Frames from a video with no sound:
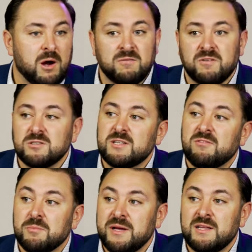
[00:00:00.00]
Our first
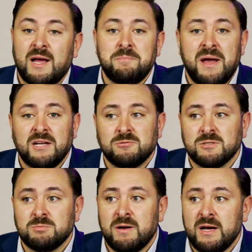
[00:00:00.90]
ever Big Ten match
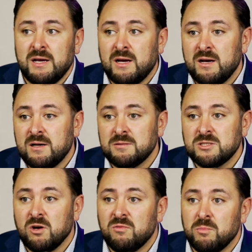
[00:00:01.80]
was my uh,
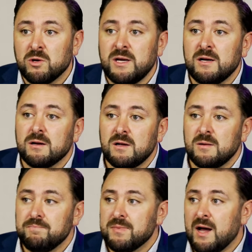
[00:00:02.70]
sophomore year,
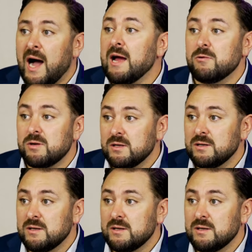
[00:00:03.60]
Iowa.